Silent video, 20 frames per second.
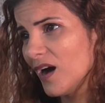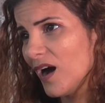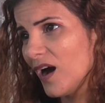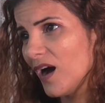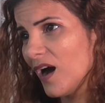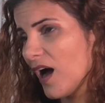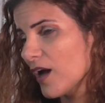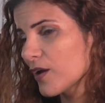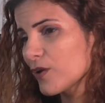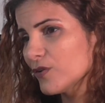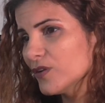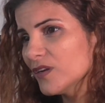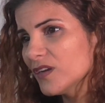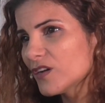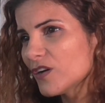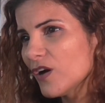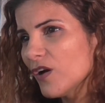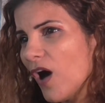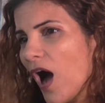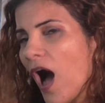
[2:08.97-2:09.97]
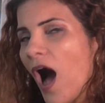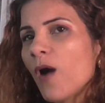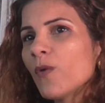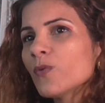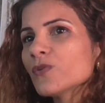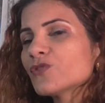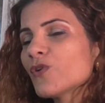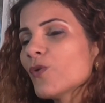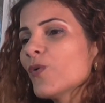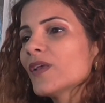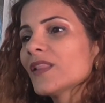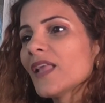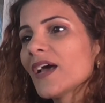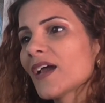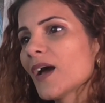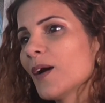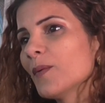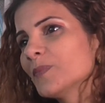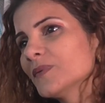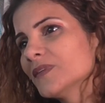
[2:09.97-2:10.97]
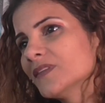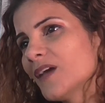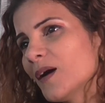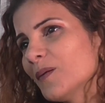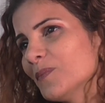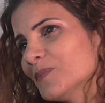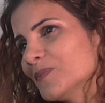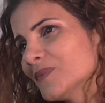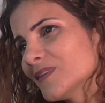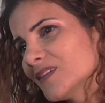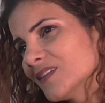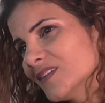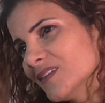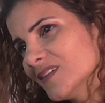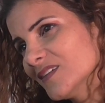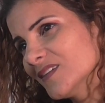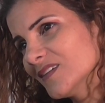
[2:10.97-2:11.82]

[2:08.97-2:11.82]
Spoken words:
I couldn't go. I was going like Humpty Dumpty.